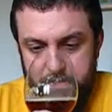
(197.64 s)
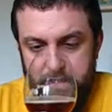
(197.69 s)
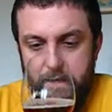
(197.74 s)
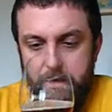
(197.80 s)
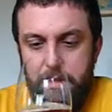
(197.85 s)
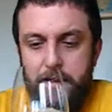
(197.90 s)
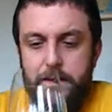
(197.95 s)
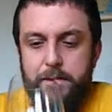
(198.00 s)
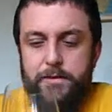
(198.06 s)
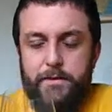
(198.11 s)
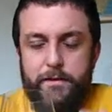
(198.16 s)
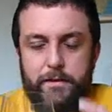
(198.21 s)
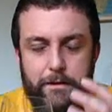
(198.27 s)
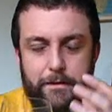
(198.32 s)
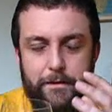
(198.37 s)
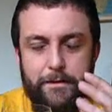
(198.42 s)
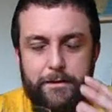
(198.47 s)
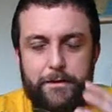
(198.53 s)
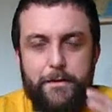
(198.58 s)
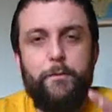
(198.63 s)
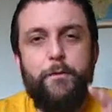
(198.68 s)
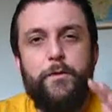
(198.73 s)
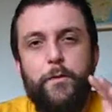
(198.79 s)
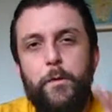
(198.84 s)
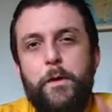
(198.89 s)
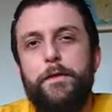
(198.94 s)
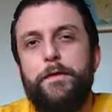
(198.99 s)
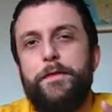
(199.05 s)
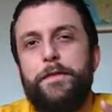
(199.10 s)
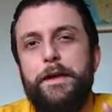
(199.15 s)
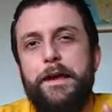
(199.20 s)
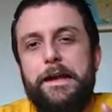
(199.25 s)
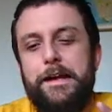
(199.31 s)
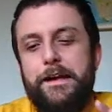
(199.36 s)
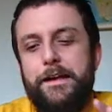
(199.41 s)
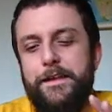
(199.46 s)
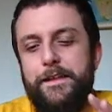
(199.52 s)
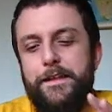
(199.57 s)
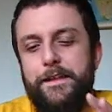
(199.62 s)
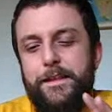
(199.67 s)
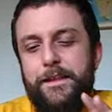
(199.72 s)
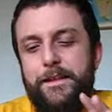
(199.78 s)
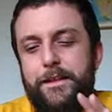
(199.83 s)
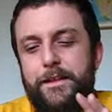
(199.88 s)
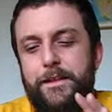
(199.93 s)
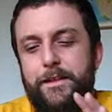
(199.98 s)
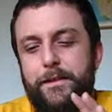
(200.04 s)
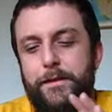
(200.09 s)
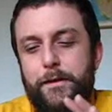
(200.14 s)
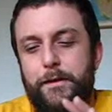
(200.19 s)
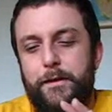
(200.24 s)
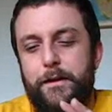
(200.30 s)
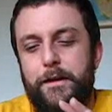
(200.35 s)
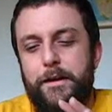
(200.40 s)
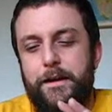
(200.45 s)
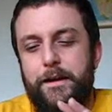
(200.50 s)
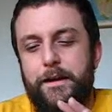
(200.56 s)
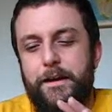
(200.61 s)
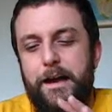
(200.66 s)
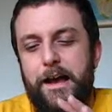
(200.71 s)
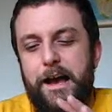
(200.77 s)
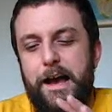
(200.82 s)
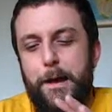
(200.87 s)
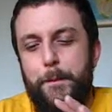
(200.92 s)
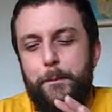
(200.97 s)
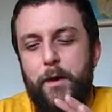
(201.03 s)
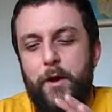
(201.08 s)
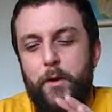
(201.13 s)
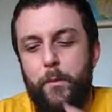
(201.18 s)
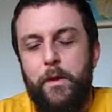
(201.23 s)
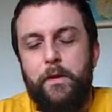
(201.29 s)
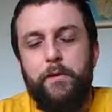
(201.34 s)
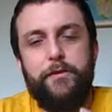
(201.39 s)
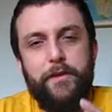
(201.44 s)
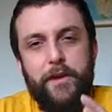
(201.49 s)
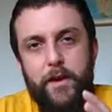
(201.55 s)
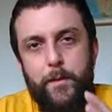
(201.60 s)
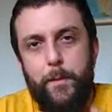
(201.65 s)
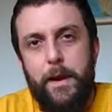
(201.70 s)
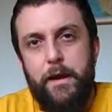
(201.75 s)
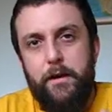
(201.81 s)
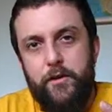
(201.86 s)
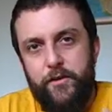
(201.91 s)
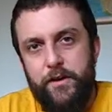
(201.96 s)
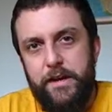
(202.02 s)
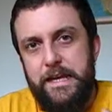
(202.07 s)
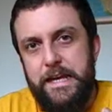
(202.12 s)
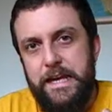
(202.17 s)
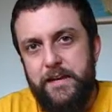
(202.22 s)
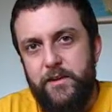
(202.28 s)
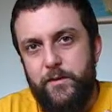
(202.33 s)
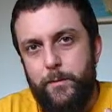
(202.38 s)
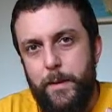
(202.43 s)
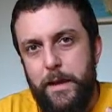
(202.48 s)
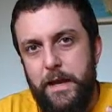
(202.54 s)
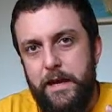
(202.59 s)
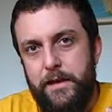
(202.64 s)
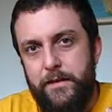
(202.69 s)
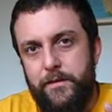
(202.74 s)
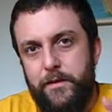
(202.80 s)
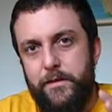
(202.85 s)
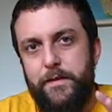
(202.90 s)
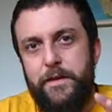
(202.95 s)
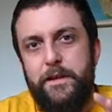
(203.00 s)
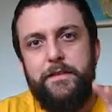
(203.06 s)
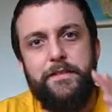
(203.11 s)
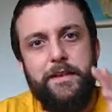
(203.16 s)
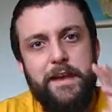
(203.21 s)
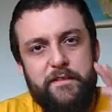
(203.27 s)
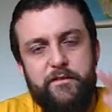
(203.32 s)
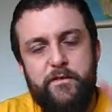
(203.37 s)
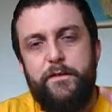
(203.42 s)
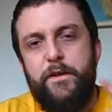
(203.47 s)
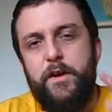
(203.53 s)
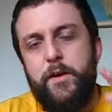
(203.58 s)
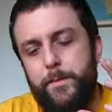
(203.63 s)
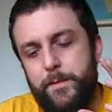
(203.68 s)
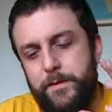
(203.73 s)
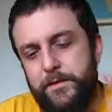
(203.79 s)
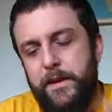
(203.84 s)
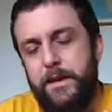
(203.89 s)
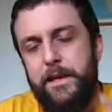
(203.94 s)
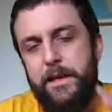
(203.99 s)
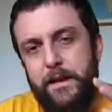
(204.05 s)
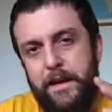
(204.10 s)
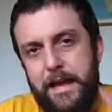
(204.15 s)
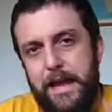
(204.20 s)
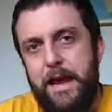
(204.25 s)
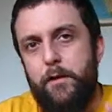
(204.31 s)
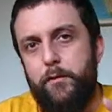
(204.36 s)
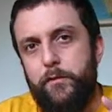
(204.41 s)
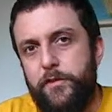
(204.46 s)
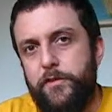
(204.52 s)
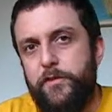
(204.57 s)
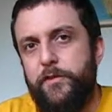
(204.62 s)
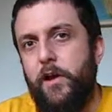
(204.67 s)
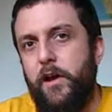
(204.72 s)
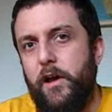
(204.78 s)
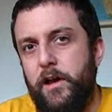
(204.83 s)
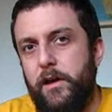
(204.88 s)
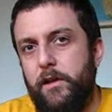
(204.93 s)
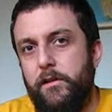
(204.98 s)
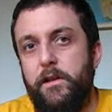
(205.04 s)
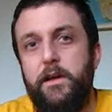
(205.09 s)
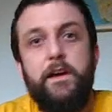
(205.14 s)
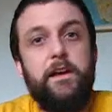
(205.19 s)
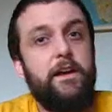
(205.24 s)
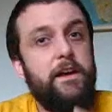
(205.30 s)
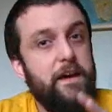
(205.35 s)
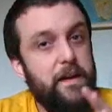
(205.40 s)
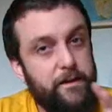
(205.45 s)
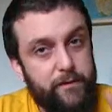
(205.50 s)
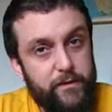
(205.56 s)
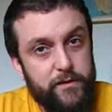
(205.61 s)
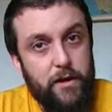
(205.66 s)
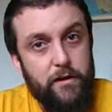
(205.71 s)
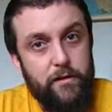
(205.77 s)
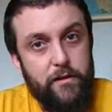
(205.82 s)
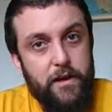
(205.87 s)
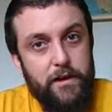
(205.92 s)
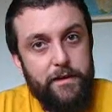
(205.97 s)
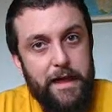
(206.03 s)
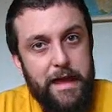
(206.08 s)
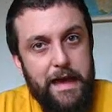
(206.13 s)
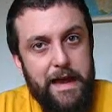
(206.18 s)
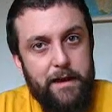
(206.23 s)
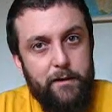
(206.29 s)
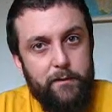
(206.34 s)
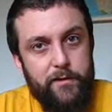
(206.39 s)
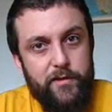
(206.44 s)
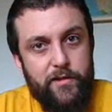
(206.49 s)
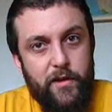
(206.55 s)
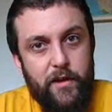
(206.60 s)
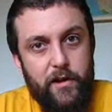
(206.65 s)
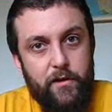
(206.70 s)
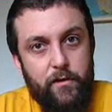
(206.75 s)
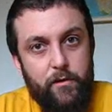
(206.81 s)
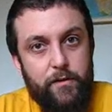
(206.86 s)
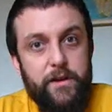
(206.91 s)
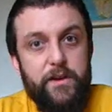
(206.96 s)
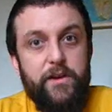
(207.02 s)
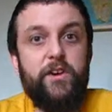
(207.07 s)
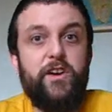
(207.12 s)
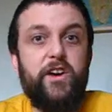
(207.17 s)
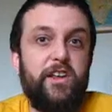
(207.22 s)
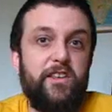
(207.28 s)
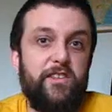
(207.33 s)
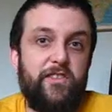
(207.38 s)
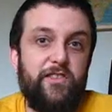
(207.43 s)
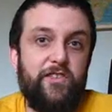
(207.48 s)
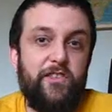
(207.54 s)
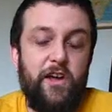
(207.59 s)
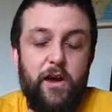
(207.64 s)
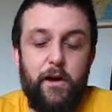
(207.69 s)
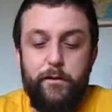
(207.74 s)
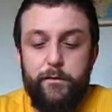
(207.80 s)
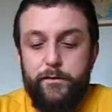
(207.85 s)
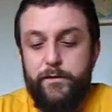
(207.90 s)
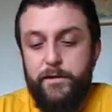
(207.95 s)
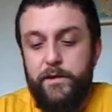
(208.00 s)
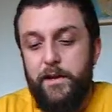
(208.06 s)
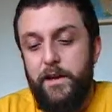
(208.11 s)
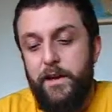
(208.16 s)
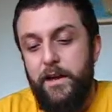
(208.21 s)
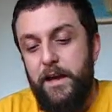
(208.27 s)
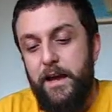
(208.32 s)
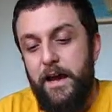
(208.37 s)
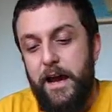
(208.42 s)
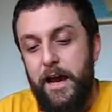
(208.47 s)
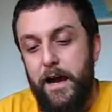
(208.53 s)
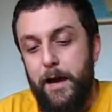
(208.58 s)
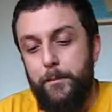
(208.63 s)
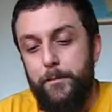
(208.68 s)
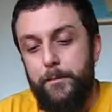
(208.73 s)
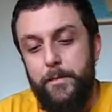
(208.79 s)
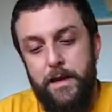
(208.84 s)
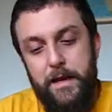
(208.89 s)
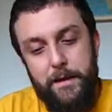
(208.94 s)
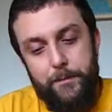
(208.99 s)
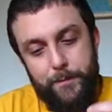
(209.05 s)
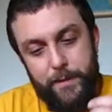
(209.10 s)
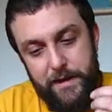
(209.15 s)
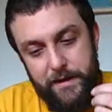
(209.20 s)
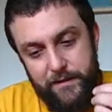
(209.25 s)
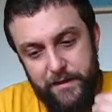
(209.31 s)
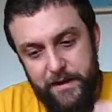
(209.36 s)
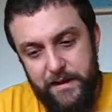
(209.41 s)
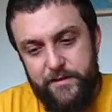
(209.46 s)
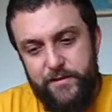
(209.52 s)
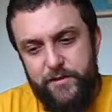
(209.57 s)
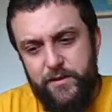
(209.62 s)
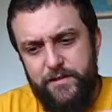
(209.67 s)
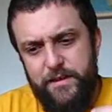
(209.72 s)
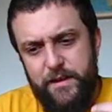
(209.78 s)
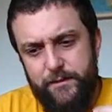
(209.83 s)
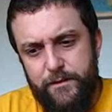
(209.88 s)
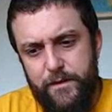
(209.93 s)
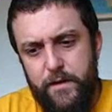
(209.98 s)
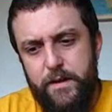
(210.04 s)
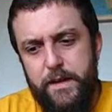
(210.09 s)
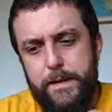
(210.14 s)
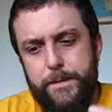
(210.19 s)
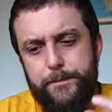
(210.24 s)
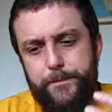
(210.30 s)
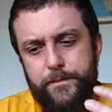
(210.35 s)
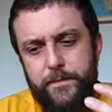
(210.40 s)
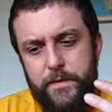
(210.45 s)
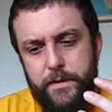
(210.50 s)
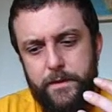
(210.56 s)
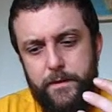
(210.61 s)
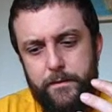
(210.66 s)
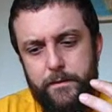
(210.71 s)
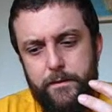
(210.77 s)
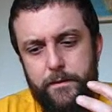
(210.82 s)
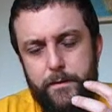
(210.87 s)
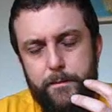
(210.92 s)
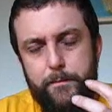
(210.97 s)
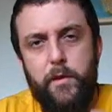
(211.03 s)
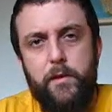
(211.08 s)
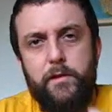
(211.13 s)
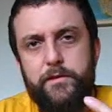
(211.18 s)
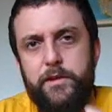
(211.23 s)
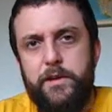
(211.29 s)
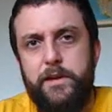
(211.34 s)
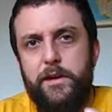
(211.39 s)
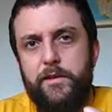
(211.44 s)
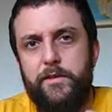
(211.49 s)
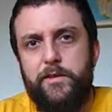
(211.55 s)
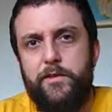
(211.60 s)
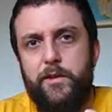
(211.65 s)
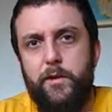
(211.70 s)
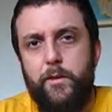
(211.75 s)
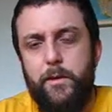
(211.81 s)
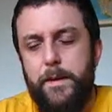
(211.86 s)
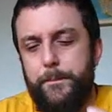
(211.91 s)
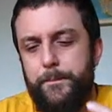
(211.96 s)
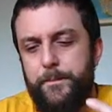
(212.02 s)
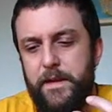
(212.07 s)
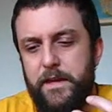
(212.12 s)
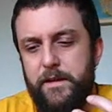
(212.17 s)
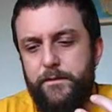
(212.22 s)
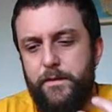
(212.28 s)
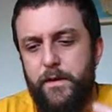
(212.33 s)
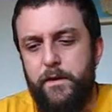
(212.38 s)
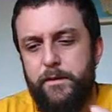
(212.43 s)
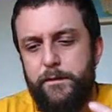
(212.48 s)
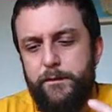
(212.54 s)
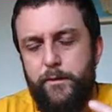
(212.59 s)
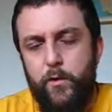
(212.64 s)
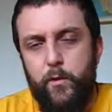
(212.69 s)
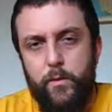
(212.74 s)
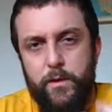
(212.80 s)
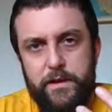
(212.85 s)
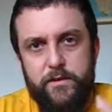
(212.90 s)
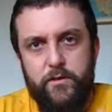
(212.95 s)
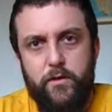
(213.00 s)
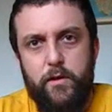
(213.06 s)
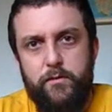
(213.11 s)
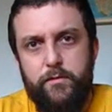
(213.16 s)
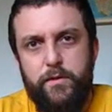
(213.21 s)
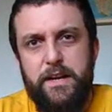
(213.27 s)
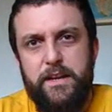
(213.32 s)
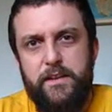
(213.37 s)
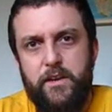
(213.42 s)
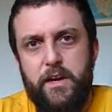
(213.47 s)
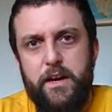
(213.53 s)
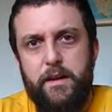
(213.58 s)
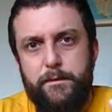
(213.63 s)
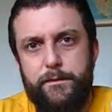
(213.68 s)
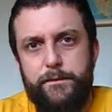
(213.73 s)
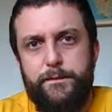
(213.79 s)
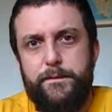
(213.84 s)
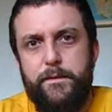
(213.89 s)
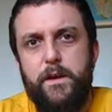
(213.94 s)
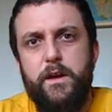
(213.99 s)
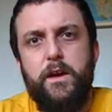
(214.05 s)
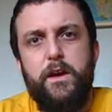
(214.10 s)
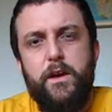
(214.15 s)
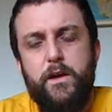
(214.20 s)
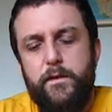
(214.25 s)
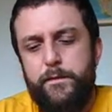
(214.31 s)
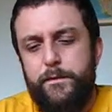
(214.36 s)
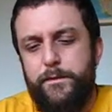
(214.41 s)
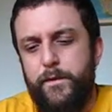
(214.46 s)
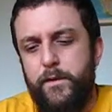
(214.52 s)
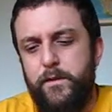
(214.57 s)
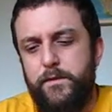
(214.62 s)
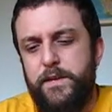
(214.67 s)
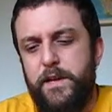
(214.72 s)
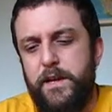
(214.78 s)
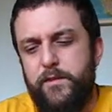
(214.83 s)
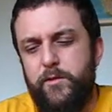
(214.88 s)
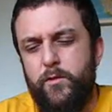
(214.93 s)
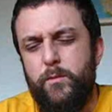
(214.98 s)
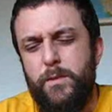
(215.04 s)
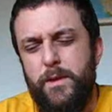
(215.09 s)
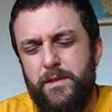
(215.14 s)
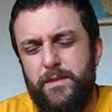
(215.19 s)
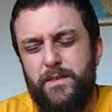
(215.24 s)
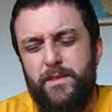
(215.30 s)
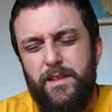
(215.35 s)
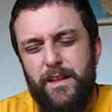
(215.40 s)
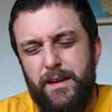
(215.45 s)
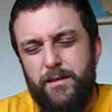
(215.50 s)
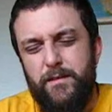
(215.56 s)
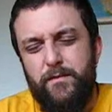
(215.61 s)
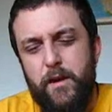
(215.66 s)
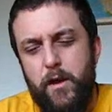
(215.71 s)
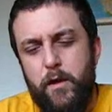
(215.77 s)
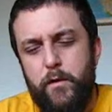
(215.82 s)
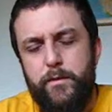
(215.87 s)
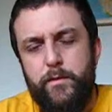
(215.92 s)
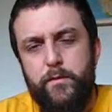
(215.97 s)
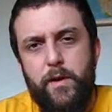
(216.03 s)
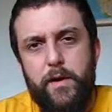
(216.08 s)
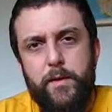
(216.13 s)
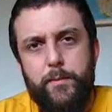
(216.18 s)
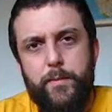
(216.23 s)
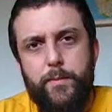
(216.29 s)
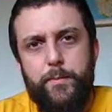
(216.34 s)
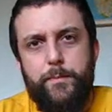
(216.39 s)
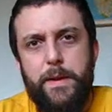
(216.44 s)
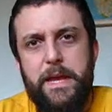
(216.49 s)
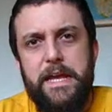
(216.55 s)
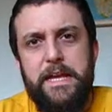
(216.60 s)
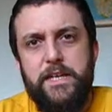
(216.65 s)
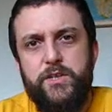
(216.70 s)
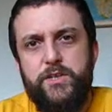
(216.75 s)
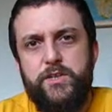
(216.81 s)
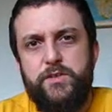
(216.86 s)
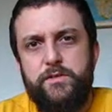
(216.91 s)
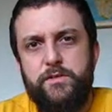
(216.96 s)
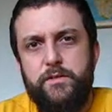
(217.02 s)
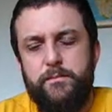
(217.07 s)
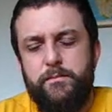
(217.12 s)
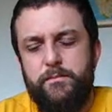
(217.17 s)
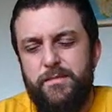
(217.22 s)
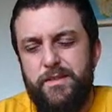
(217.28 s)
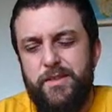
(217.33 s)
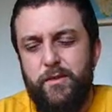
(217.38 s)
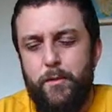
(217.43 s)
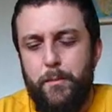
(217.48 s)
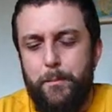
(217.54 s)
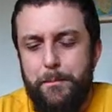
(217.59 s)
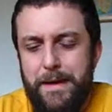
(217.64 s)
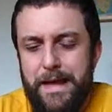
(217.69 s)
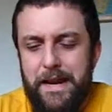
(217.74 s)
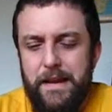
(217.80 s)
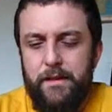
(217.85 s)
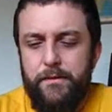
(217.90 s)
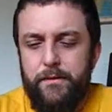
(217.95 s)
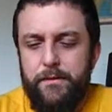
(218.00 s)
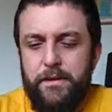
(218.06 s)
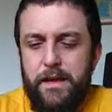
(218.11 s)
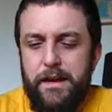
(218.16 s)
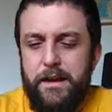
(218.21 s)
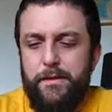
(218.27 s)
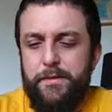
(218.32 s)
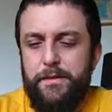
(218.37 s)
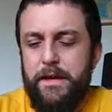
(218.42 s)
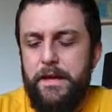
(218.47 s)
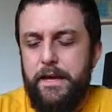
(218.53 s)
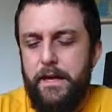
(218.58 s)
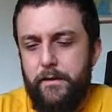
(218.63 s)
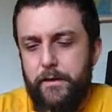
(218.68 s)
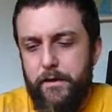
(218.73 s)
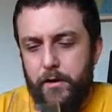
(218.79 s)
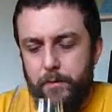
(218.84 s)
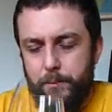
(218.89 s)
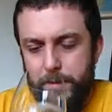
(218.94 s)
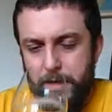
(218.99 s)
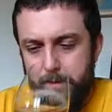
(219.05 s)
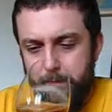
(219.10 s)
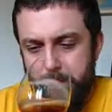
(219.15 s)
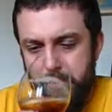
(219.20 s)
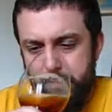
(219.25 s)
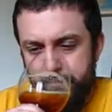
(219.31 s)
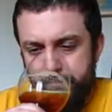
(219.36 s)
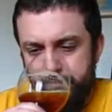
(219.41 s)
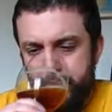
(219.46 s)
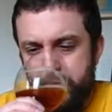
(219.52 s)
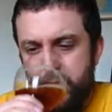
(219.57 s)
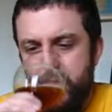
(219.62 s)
And it's the one thing that I will say about Greene King's beers is they have a very particular house style. And if you don't like that house style, then you're kind of stuffed. But it's just that the maltiness to it is very forward. It's got a really kind of fruity, it's almost like overripe peach, sort of melon kind of thing going on, maybe.